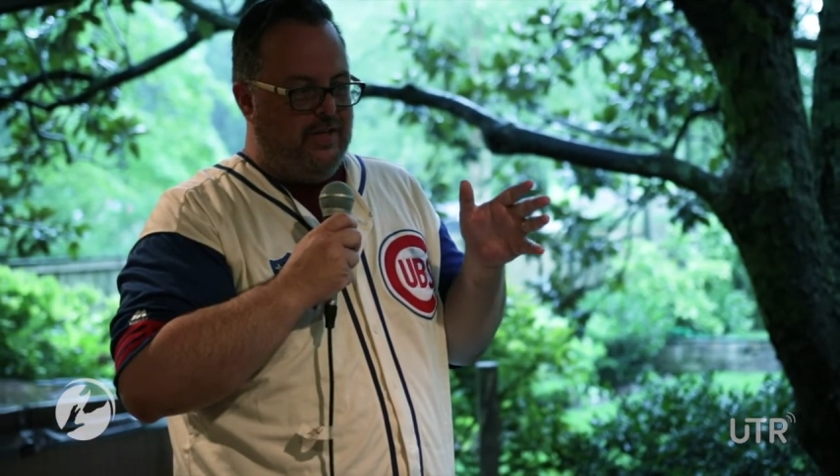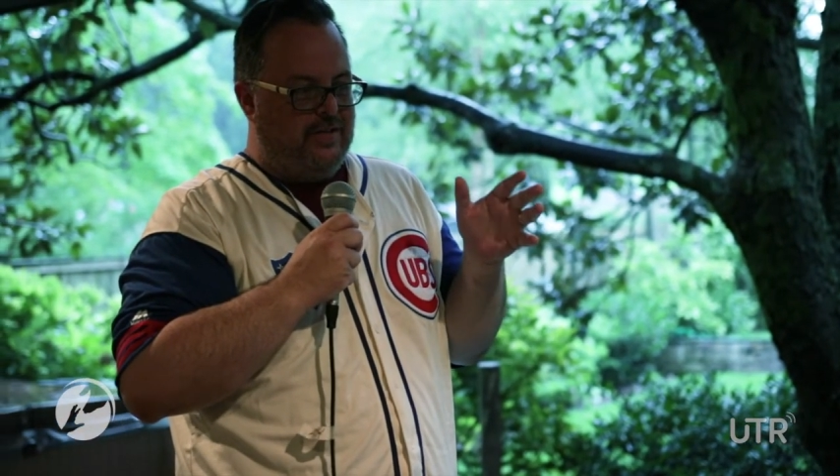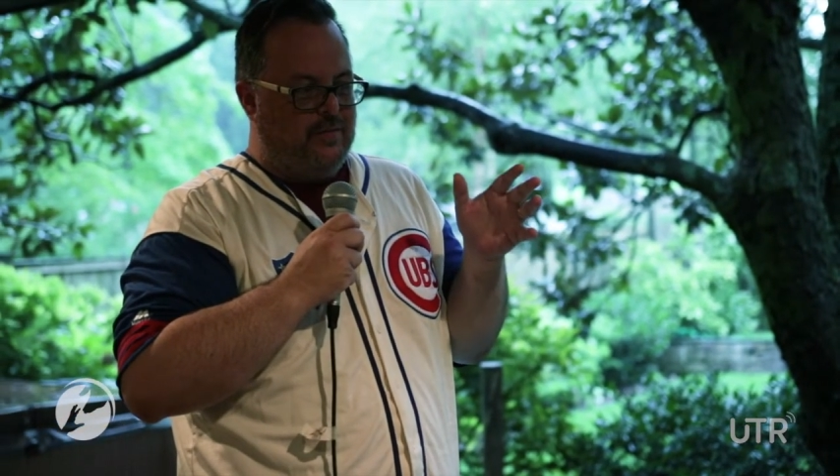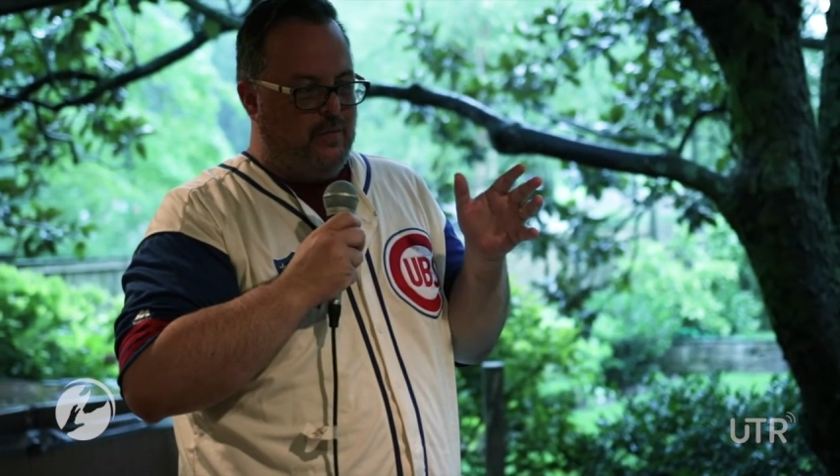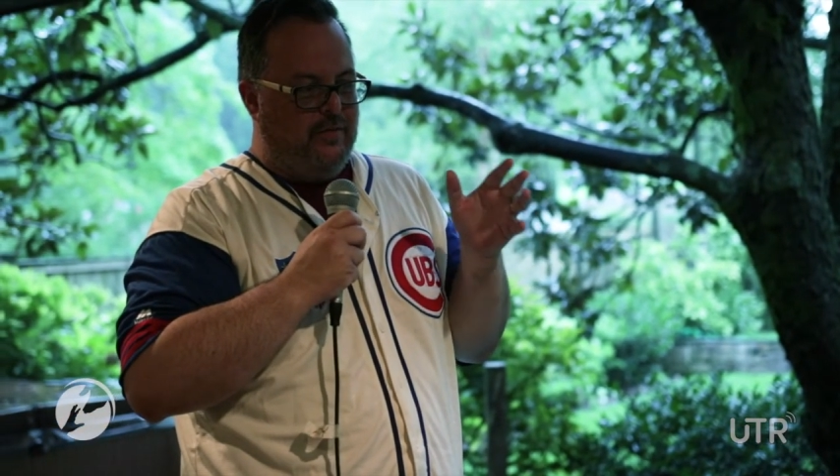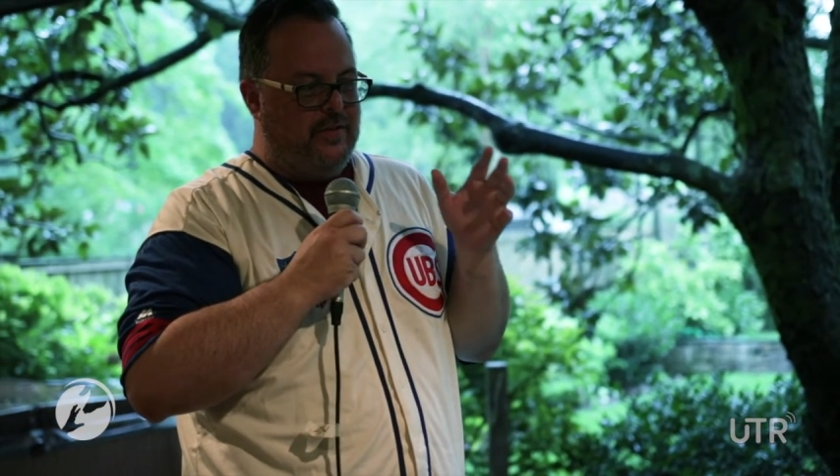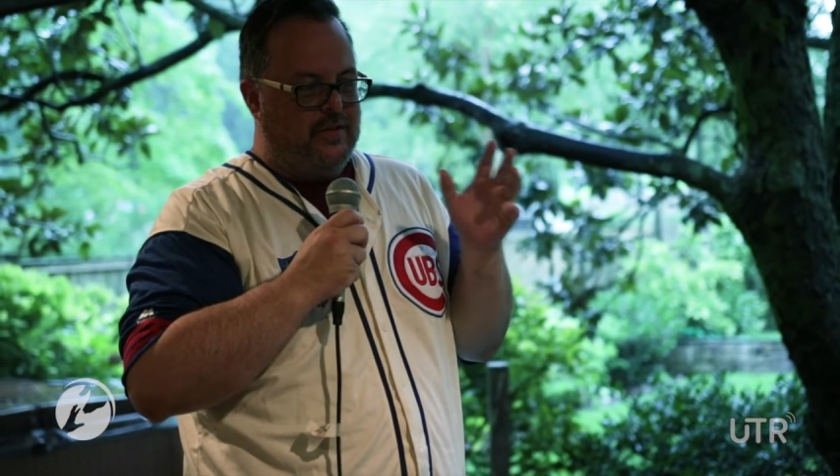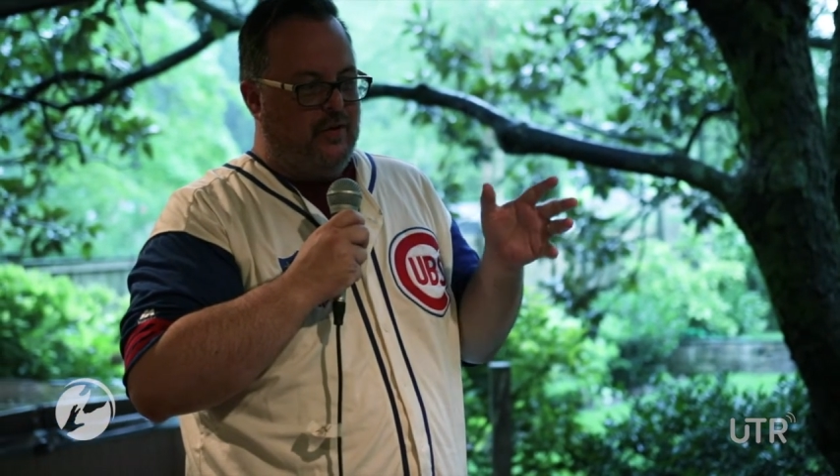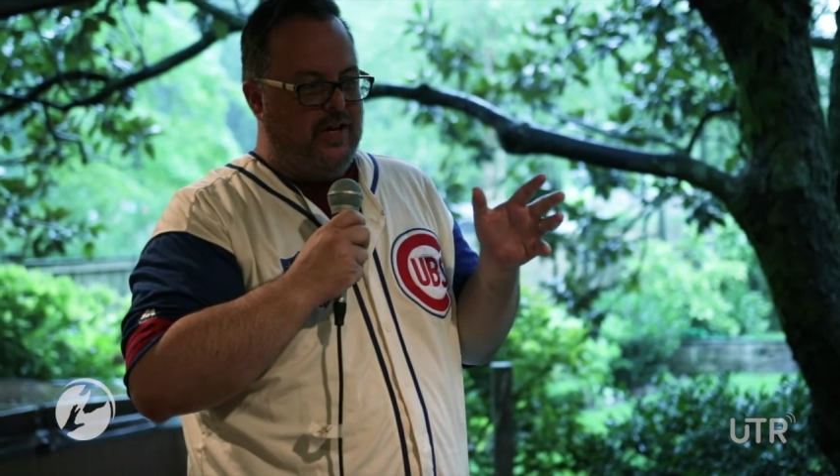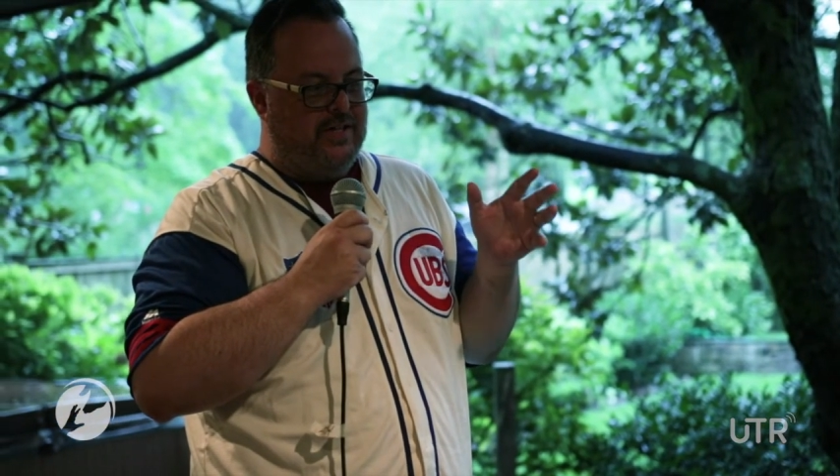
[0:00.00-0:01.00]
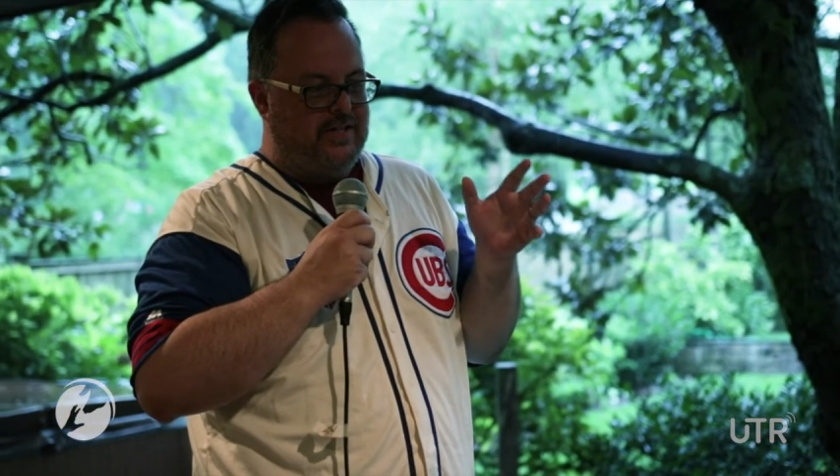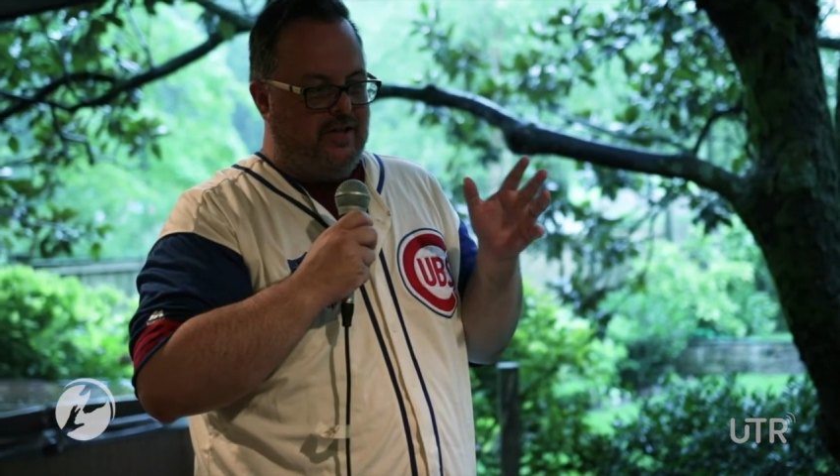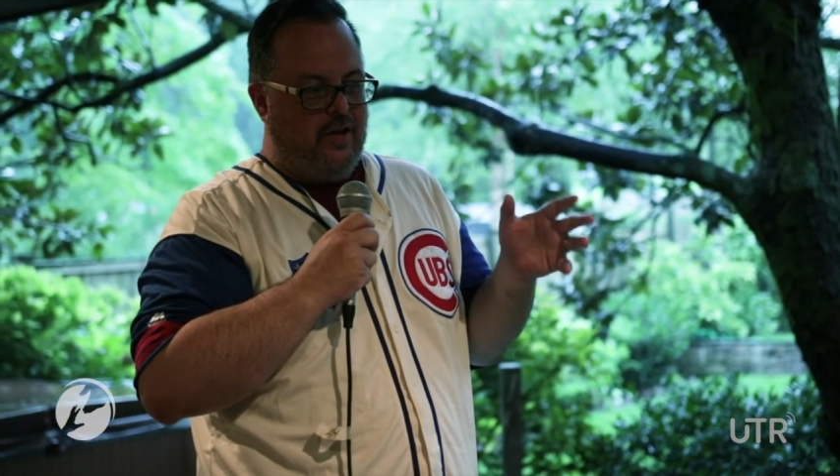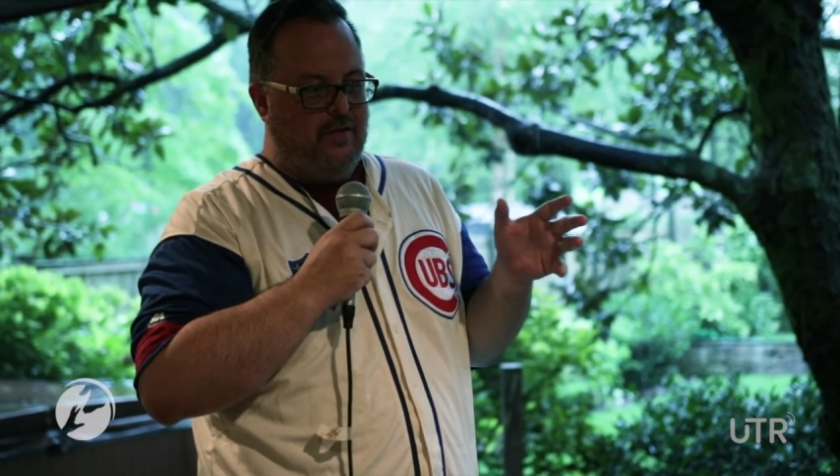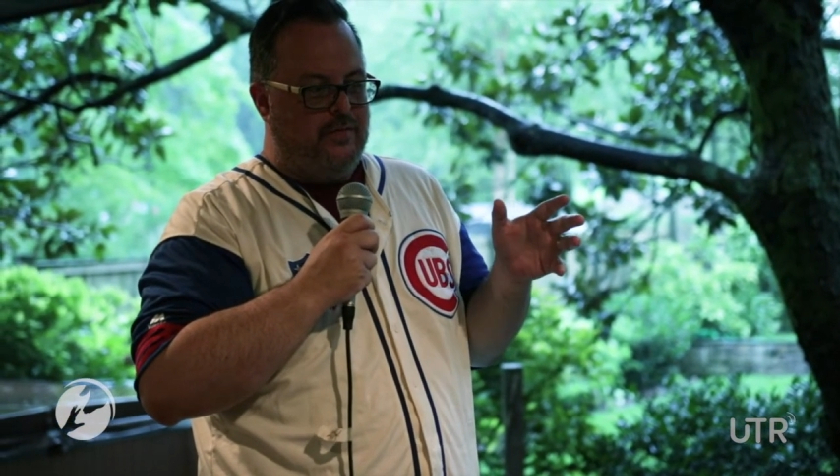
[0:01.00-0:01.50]
one of his greatest
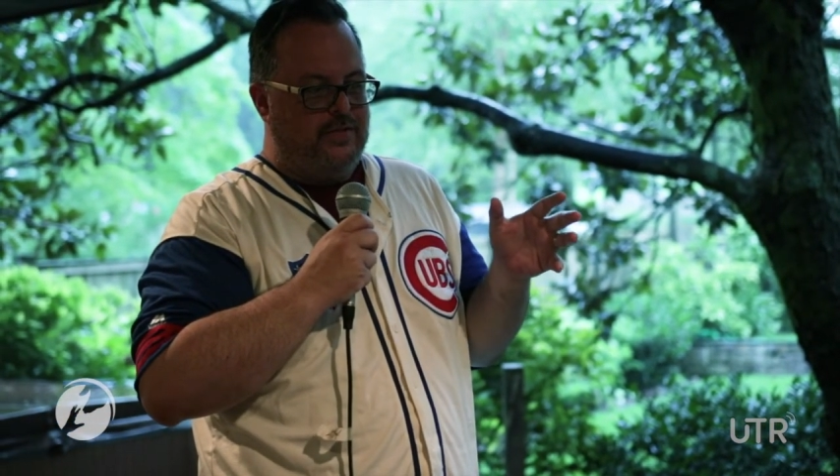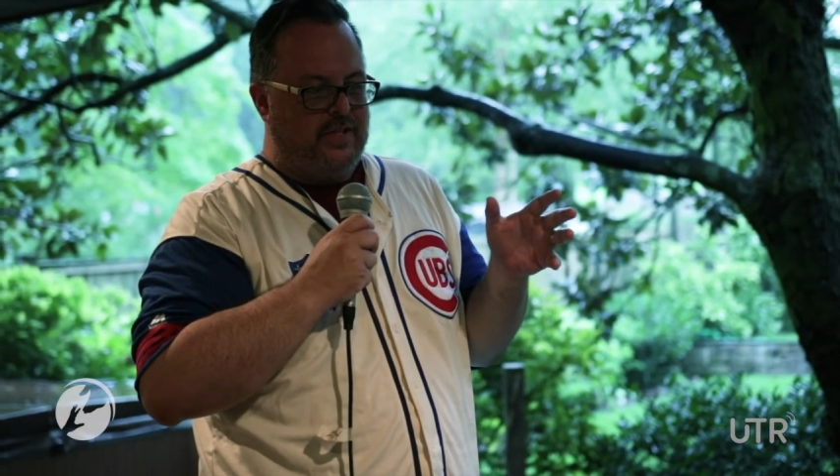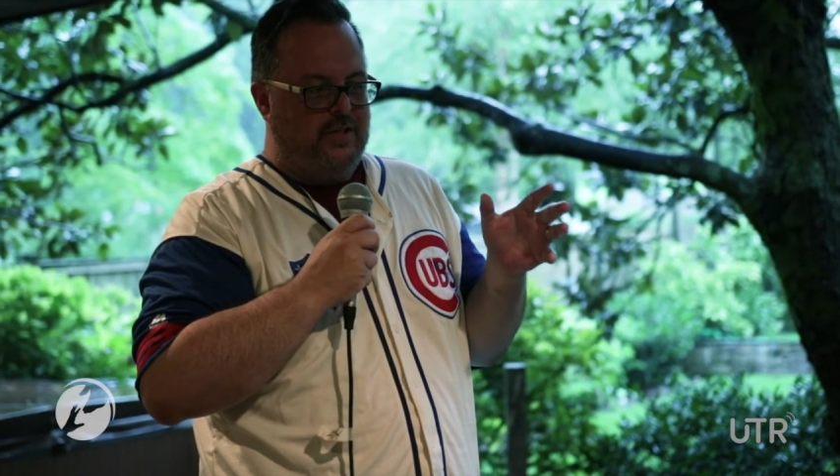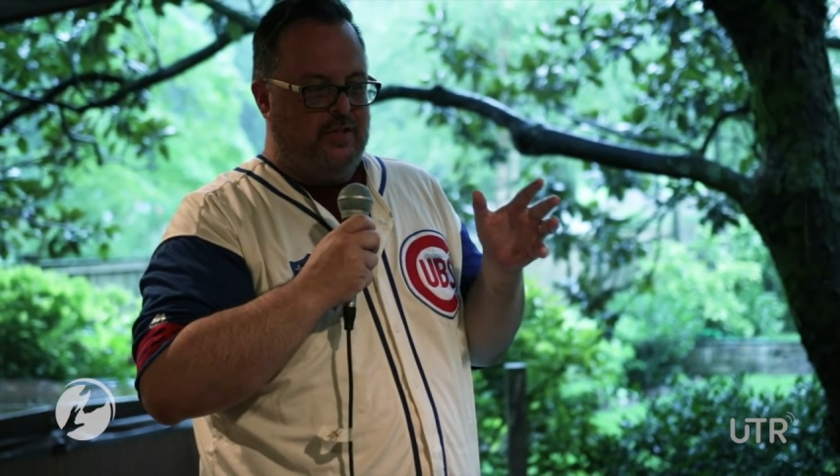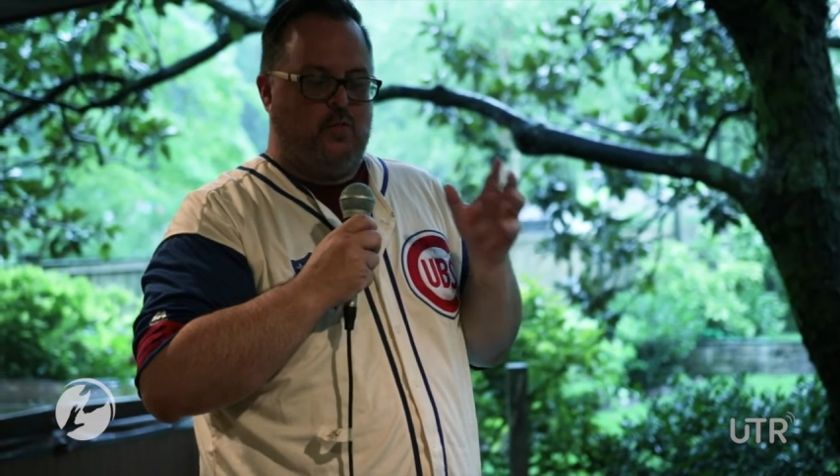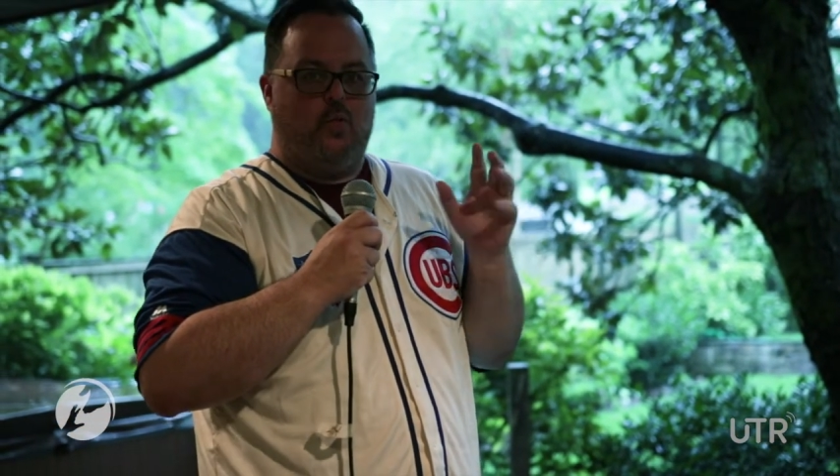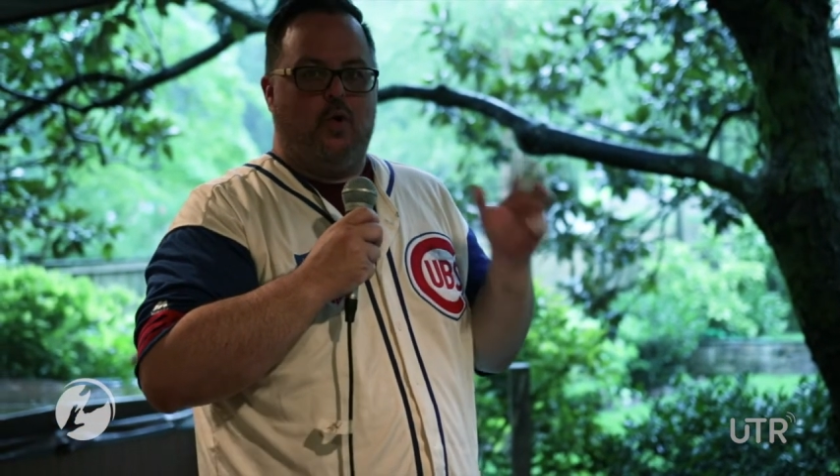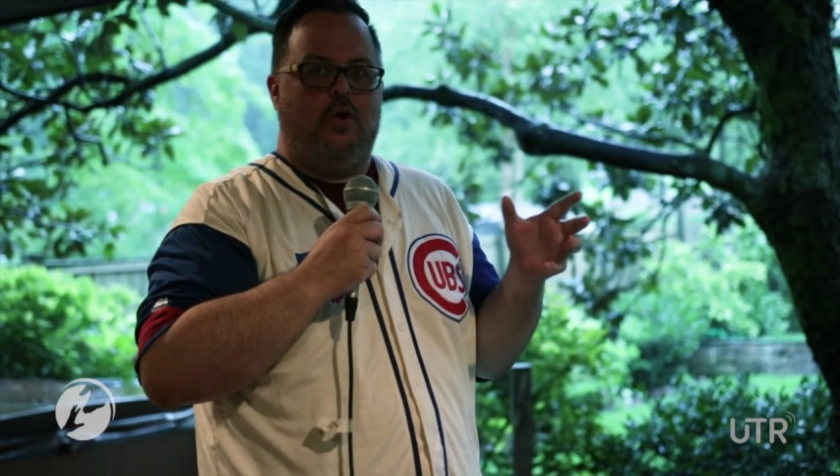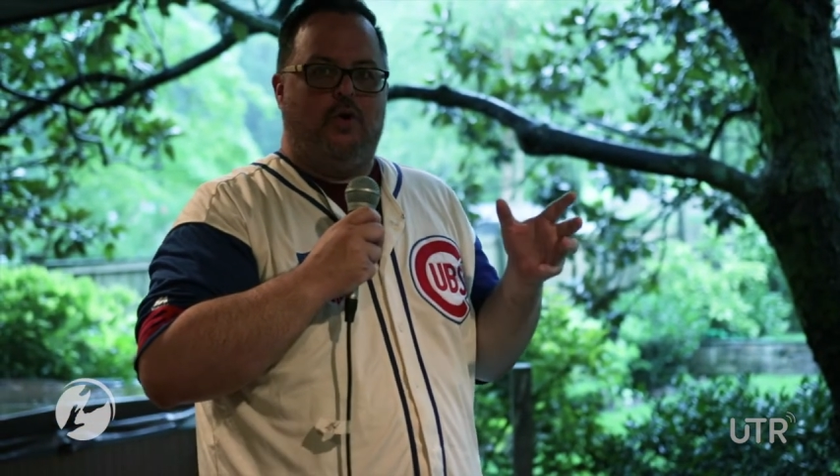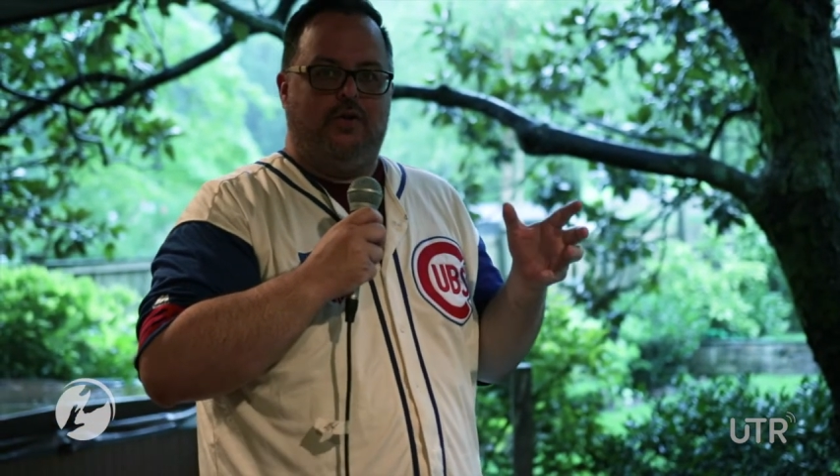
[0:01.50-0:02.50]
loves in this world